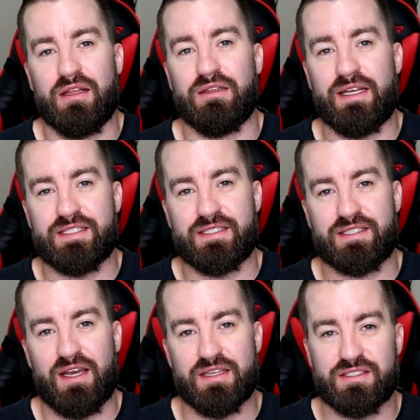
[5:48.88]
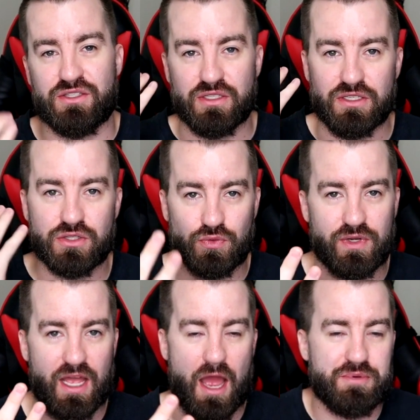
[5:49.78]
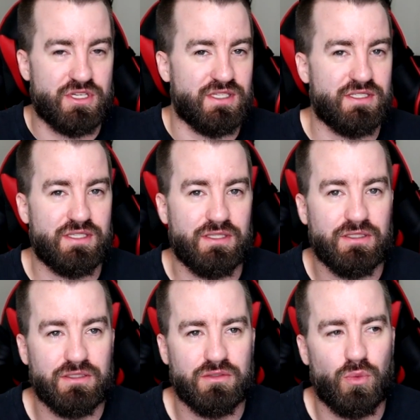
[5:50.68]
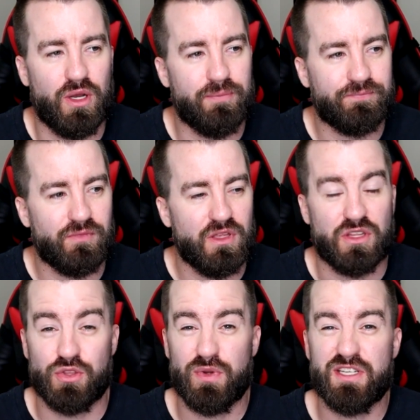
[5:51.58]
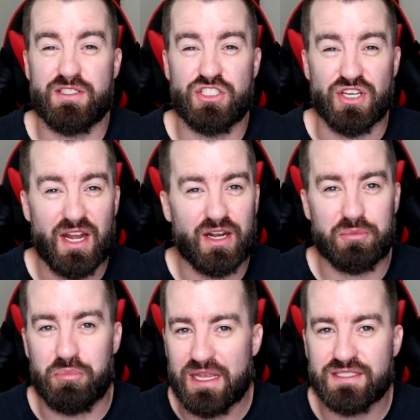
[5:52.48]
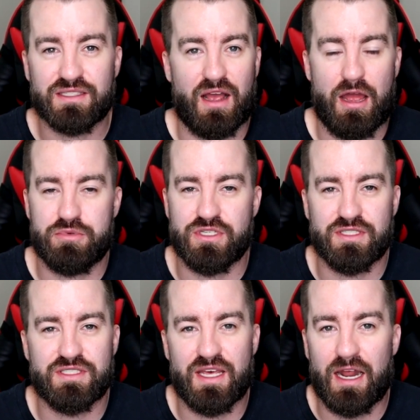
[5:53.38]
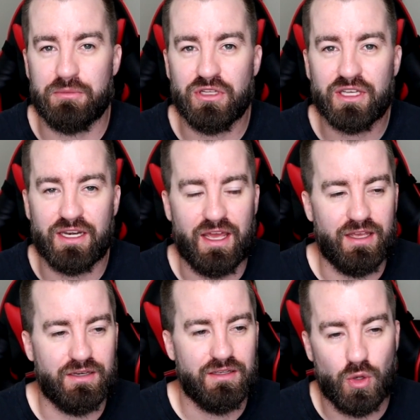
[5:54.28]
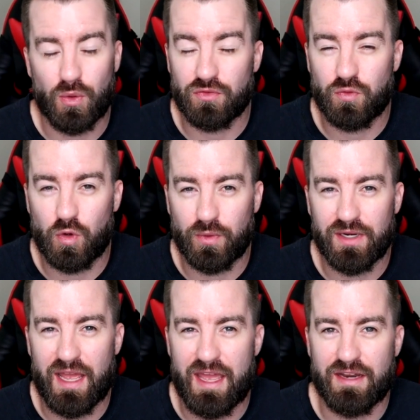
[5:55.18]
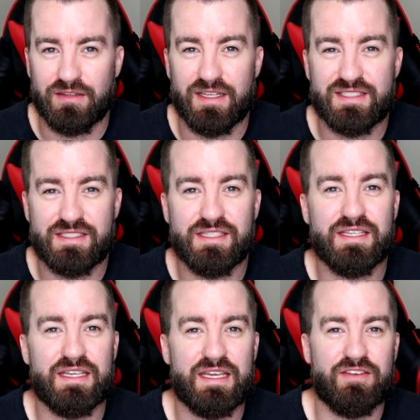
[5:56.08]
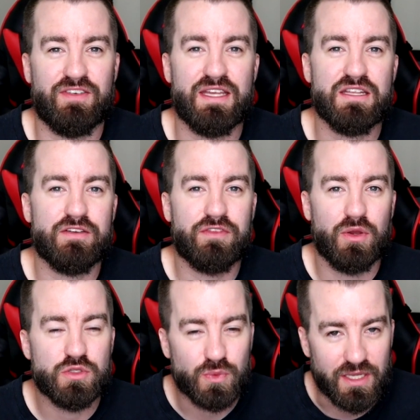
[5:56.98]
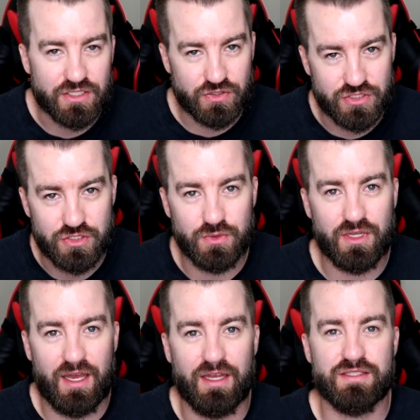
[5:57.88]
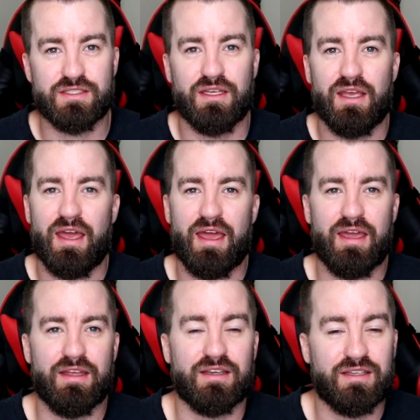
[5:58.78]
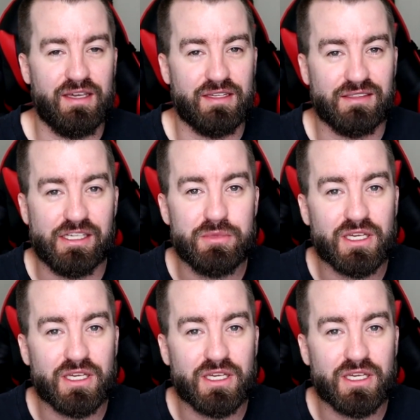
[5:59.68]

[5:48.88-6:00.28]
let's discuss the three options, well, the three generic basic options that I'm looking at going forward, and let's see if any of those would interest you guys. And again, leave me